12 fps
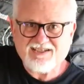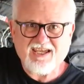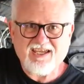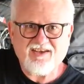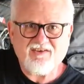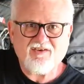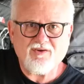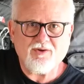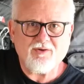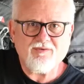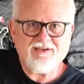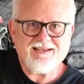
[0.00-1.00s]
going
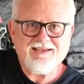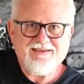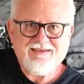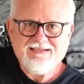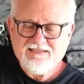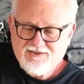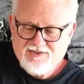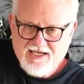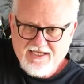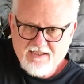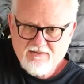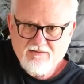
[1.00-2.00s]
to
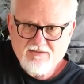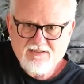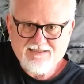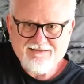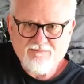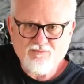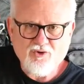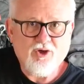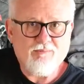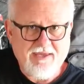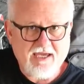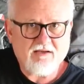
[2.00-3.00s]
take
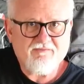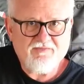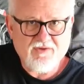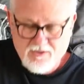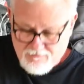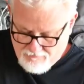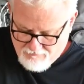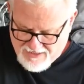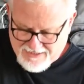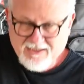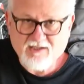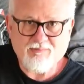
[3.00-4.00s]
room out of the
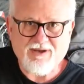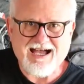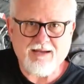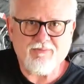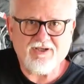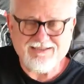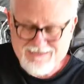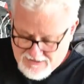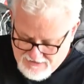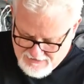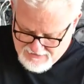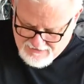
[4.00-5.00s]
main compartment.
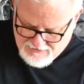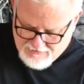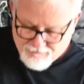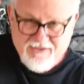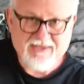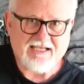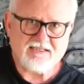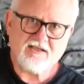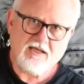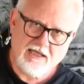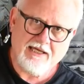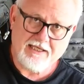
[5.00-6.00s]
But that's,
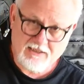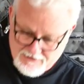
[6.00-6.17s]
hey, at